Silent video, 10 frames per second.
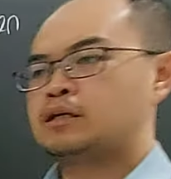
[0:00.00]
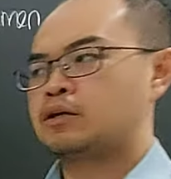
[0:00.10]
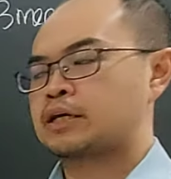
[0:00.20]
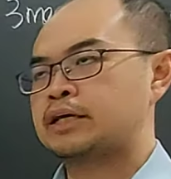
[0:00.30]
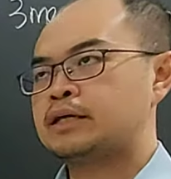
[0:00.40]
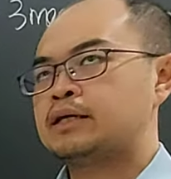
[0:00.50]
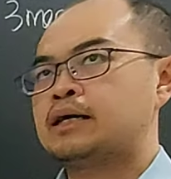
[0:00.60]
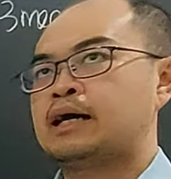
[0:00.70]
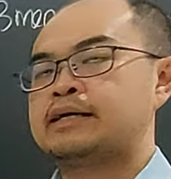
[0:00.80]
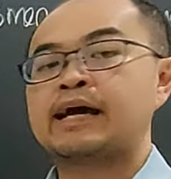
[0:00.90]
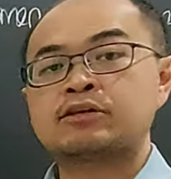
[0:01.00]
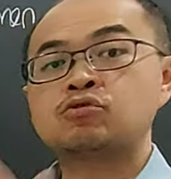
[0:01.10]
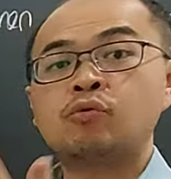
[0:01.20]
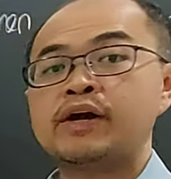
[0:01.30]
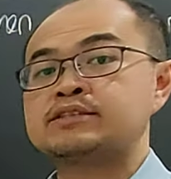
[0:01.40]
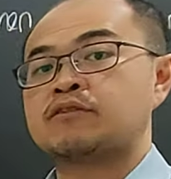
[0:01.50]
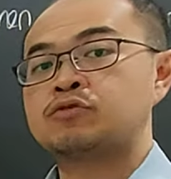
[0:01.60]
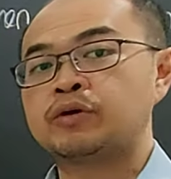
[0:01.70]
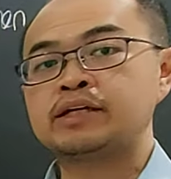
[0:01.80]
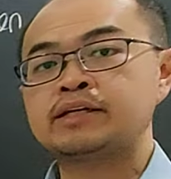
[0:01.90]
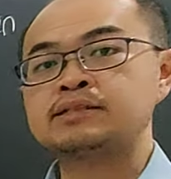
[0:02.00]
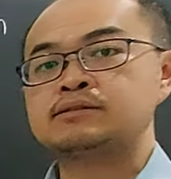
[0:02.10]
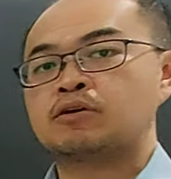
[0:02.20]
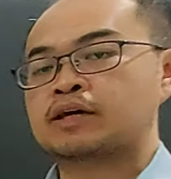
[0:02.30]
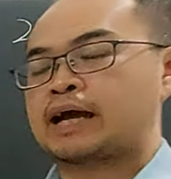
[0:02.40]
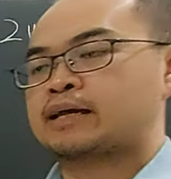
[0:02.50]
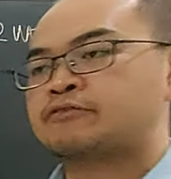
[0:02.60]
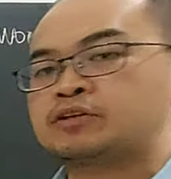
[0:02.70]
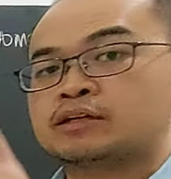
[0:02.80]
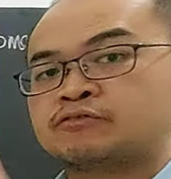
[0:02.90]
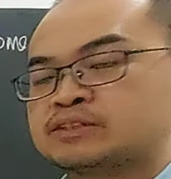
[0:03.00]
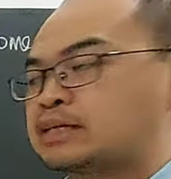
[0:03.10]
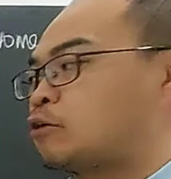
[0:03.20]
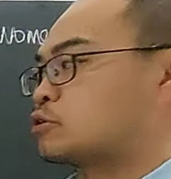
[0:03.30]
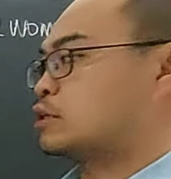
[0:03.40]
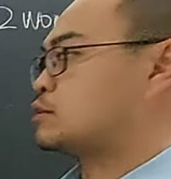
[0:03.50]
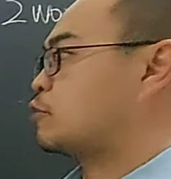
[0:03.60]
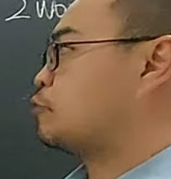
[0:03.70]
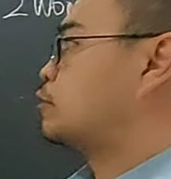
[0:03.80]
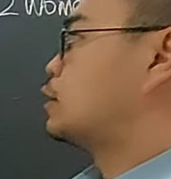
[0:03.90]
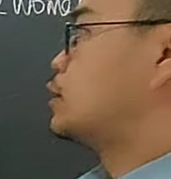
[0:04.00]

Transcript: Okay, there are 2 ways of doing this. Okay, I give you the first alternative.